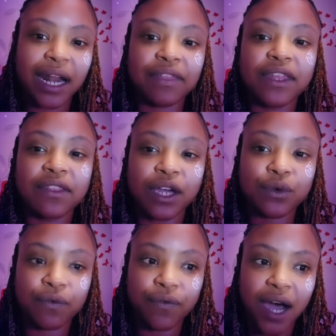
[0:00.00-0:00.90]
And I think that
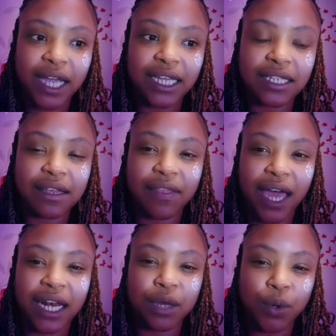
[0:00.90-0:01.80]
you'll find
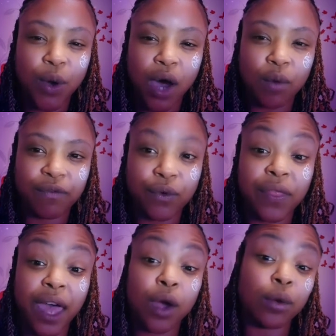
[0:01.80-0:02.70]
that it will help for
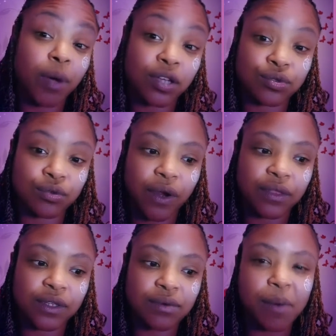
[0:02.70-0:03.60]
their own personal
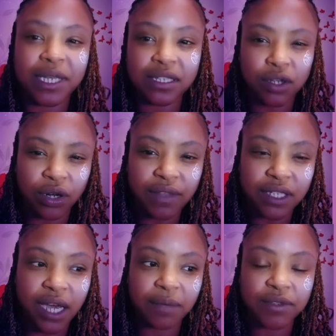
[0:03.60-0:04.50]
growth as well, because a lot of the
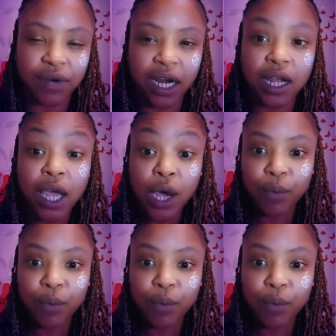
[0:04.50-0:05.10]
times, right,